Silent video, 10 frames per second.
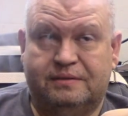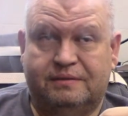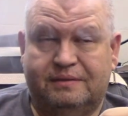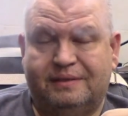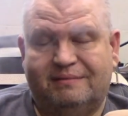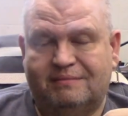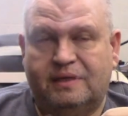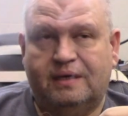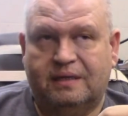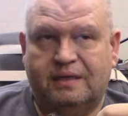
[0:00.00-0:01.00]
It, it,
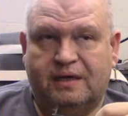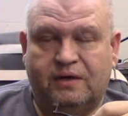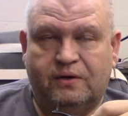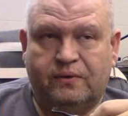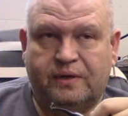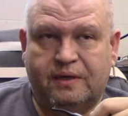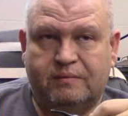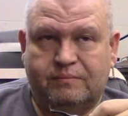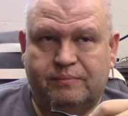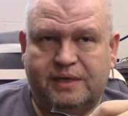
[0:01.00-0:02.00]
yeah, it can get annoying,
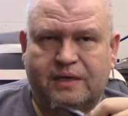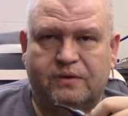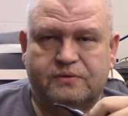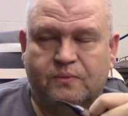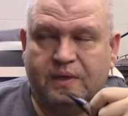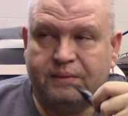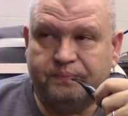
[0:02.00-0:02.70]
but it goes away.